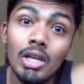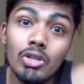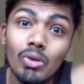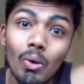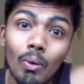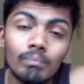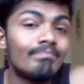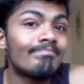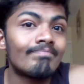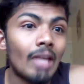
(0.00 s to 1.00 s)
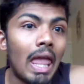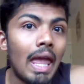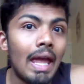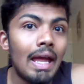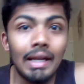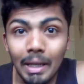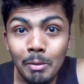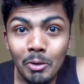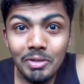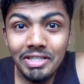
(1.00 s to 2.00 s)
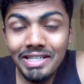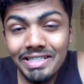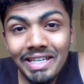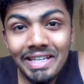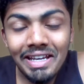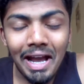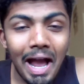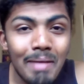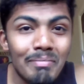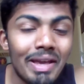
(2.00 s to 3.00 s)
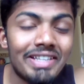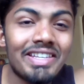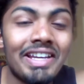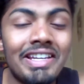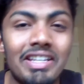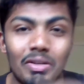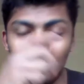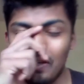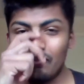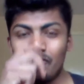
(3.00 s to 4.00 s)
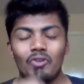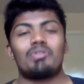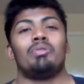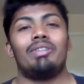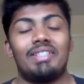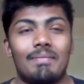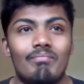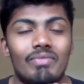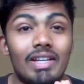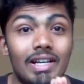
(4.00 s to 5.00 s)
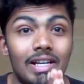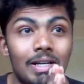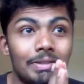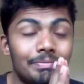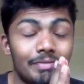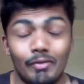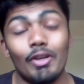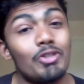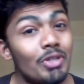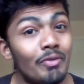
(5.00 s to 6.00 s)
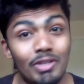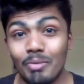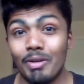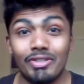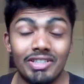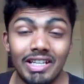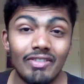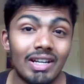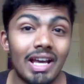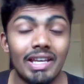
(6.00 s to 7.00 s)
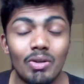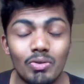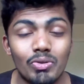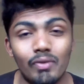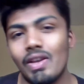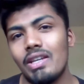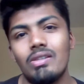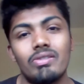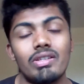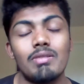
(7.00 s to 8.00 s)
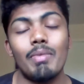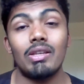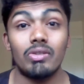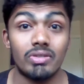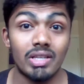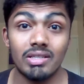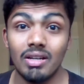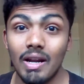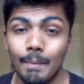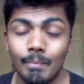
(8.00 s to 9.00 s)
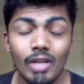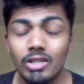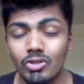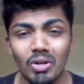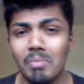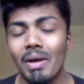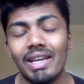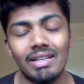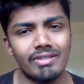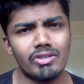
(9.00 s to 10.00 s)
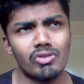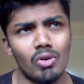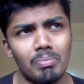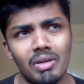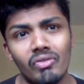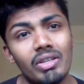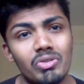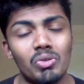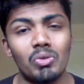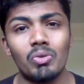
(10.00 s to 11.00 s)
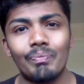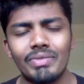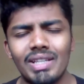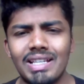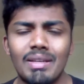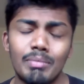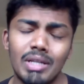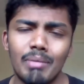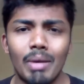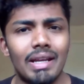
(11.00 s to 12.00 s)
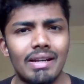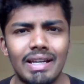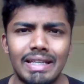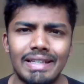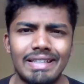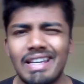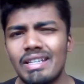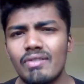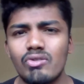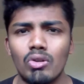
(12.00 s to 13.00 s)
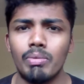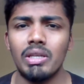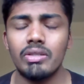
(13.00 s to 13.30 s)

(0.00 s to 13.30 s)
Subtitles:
So let me know what you guys think. I'm excited, looking forward to it. If you enjoy the video, make sure to leave a like. Also, if you're new to the channel, make sure to subscribe. Sorry, my English is not perfect, so that's sometimes my reading is kind of sloppy.